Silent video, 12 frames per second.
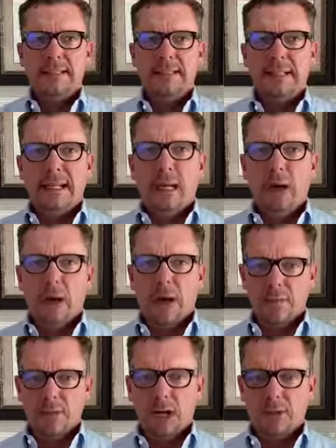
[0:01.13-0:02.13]
Hello,
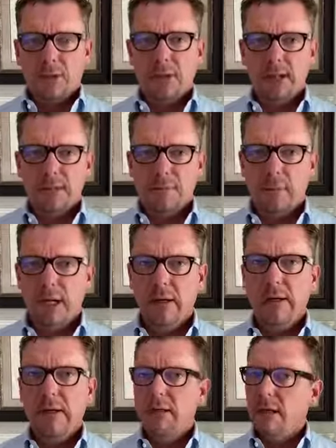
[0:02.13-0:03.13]
I'm Dr. Ken
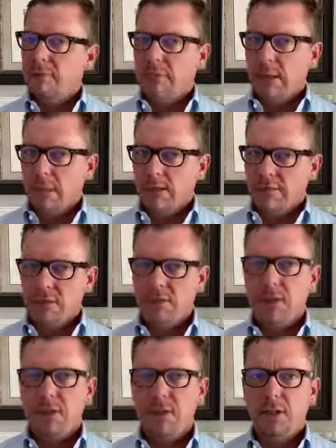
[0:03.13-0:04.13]
Berry, a family
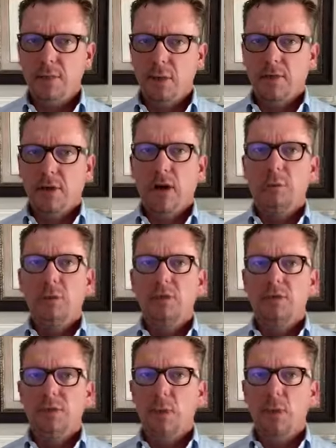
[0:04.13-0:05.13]
physician with
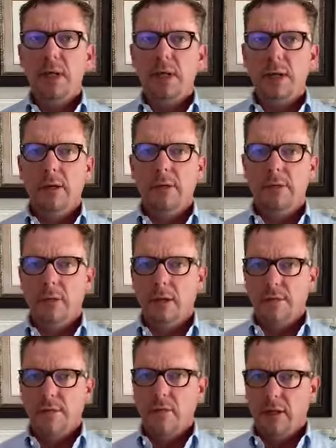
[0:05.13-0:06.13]
almost 20 years
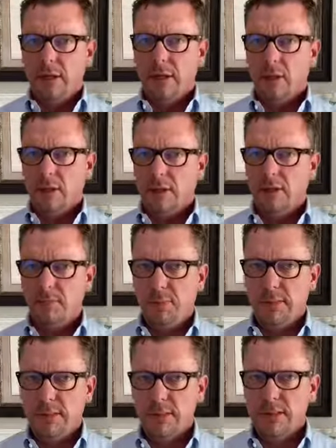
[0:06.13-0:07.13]
of clinical
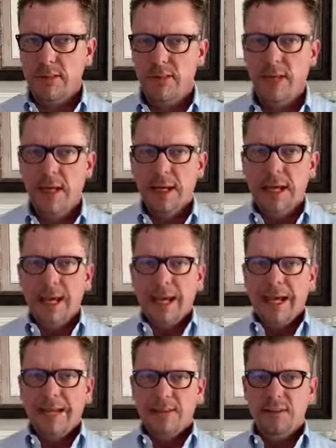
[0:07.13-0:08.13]
experience.
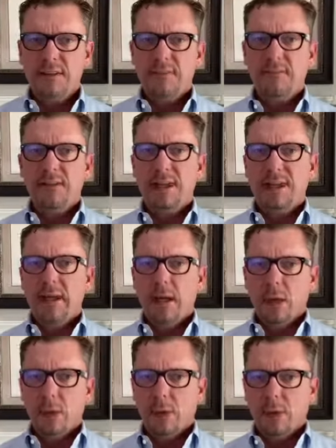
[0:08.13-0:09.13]
And in this
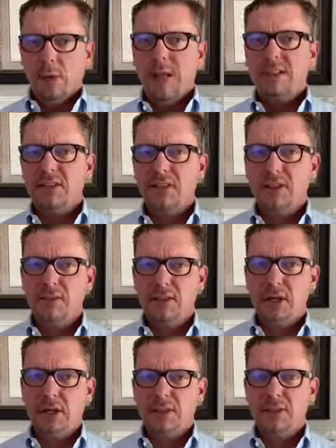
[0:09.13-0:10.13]
video, let's
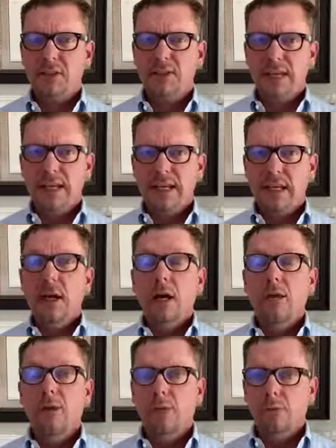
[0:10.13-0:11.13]
discuss the
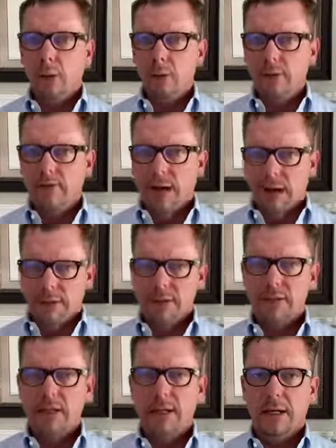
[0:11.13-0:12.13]

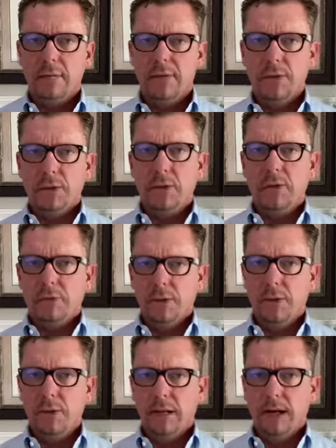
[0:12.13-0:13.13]
coronavirus that I'm sure you've
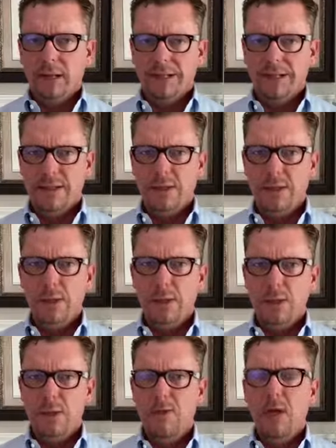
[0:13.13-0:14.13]
heard about in the
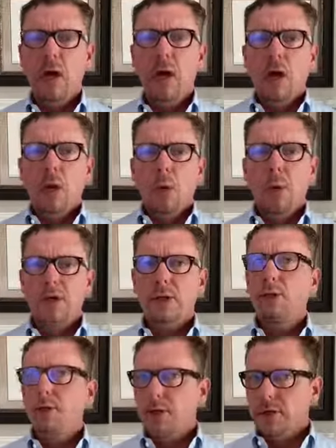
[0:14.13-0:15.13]
news, what you
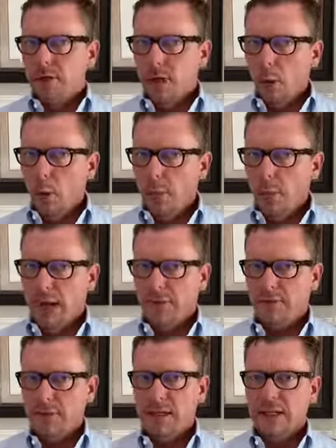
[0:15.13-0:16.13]
should know about
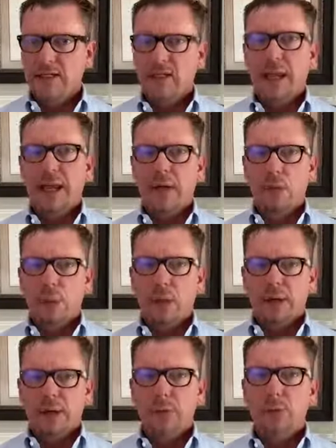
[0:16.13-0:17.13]
this, and
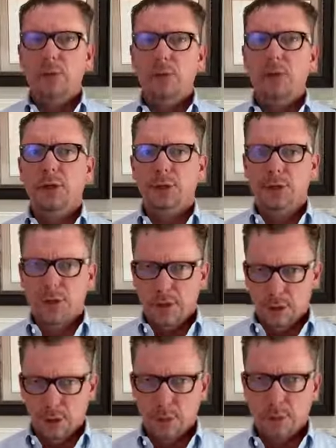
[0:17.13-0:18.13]
what you should
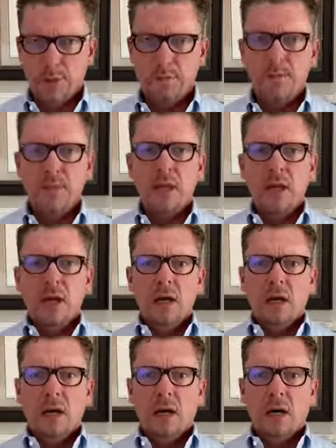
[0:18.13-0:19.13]
do.
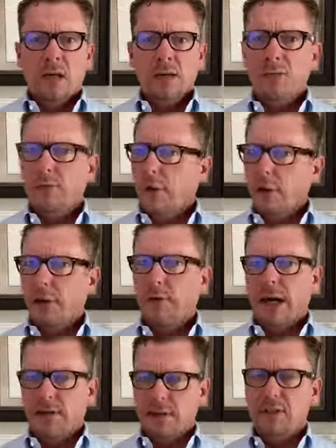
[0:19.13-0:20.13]
You've heard
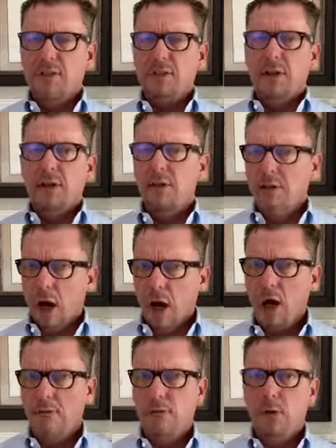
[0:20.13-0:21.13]
about this
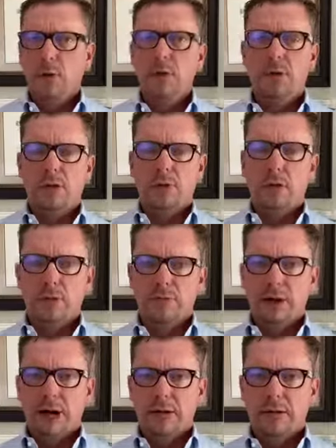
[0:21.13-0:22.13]
novel
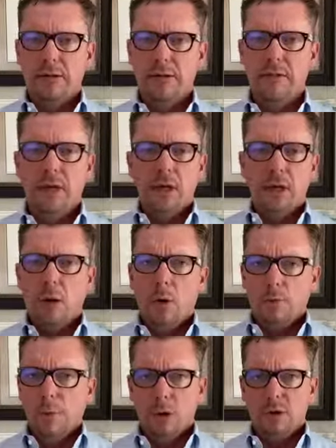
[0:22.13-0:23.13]
coronavirus
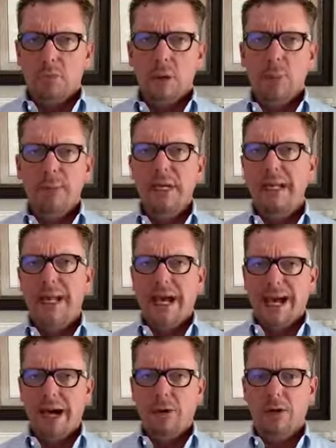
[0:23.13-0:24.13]
on multiple media
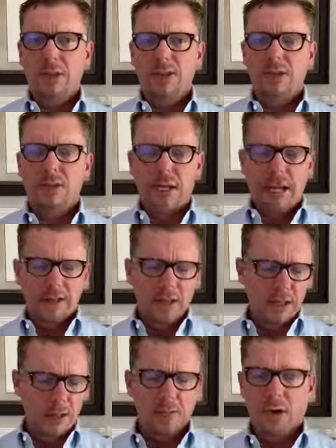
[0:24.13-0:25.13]
outlets, and
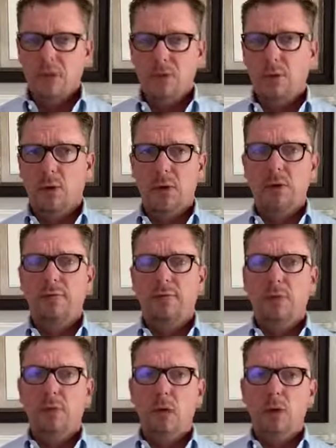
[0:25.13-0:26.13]
then you've also heard
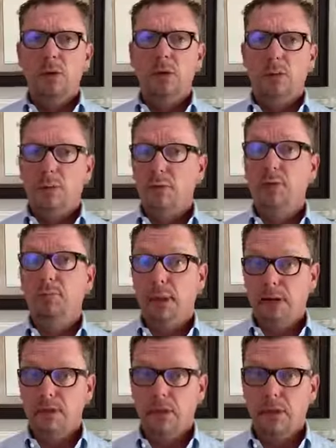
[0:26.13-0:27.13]
from multiple
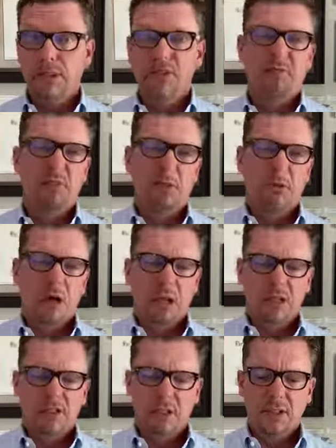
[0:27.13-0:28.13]
specialists,
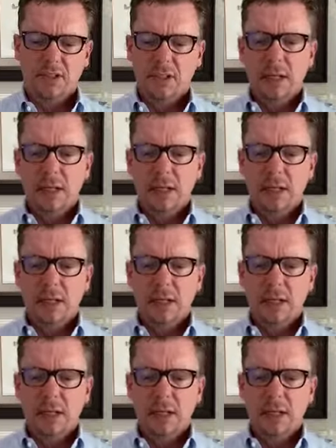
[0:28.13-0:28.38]
virologists,